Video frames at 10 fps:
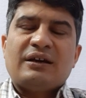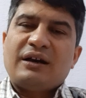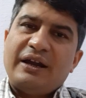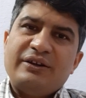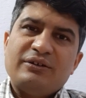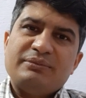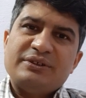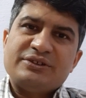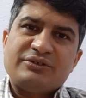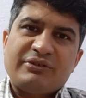kind of
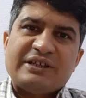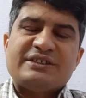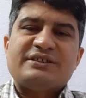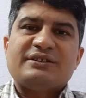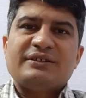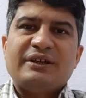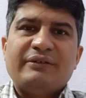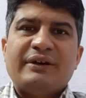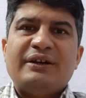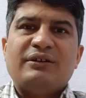stress
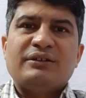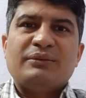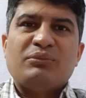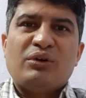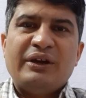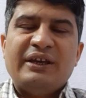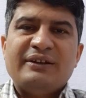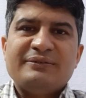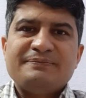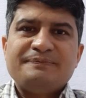event on the body,